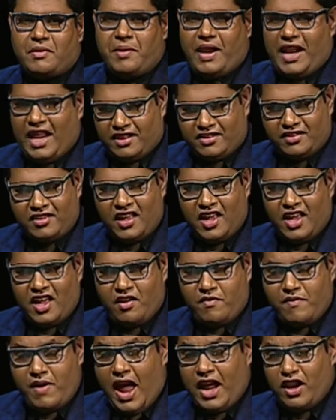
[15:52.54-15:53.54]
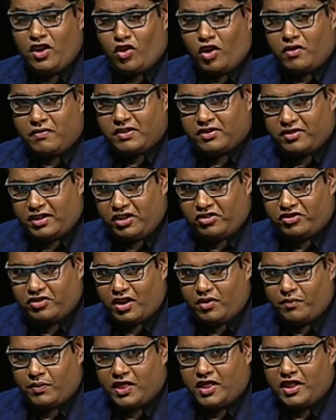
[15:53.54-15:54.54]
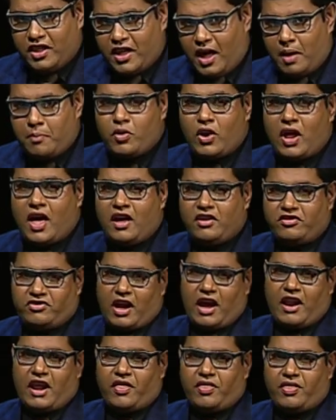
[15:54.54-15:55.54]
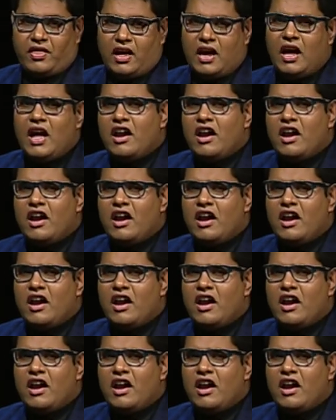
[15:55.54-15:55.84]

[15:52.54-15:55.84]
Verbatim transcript: minutes. We are in conversation with Yamuna Jayaratne